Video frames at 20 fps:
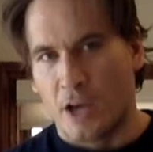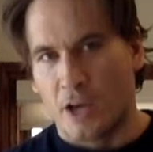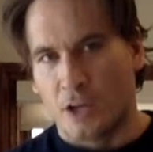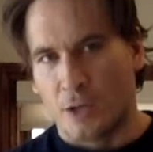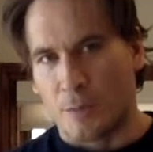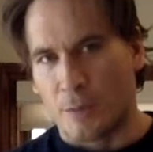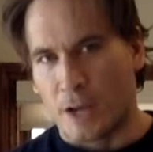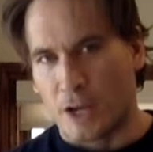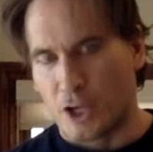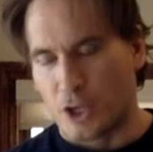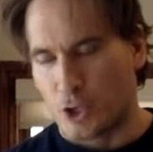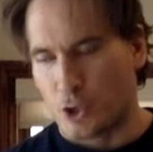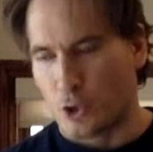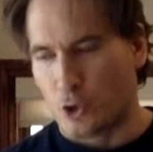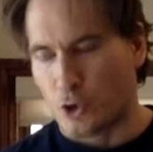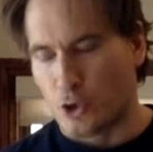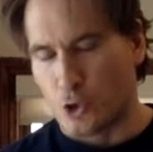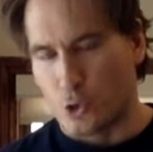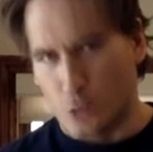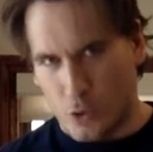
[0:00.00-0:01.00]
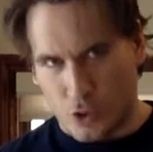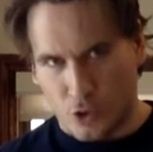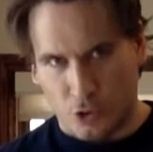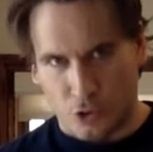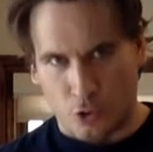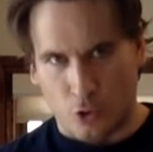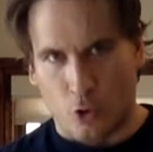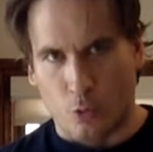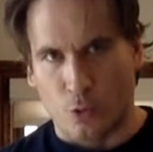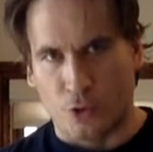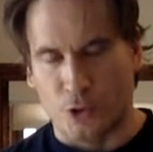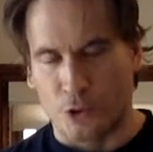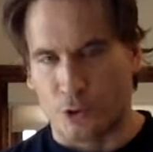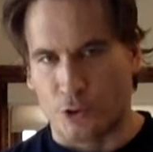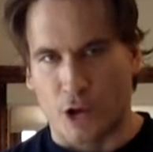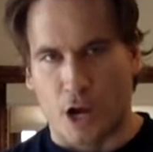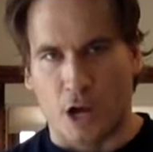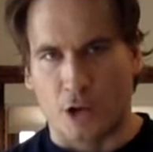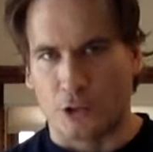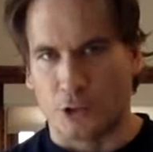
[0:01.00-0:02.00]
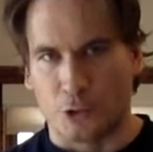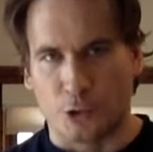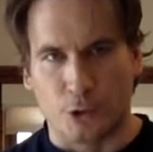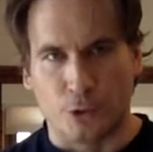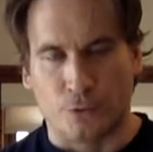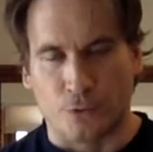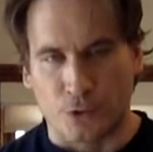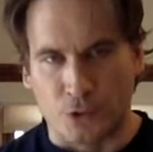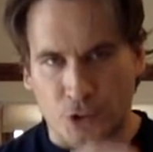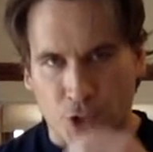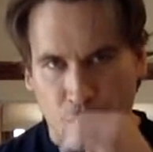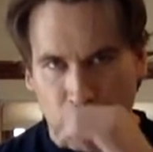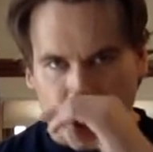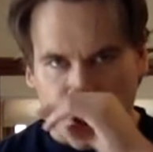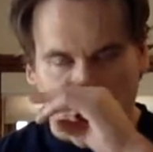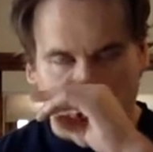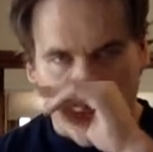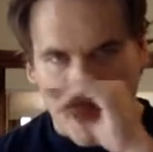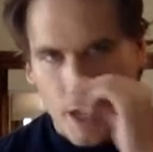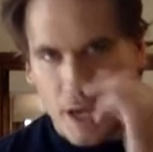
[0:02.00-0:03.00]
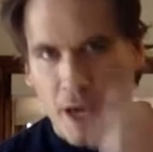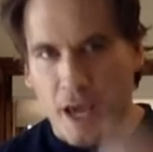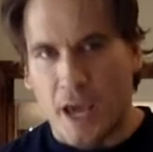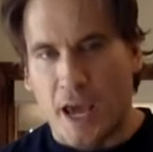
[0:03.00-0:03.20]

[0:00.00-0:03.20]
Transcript: to make sure you consult with your doctor, your physician,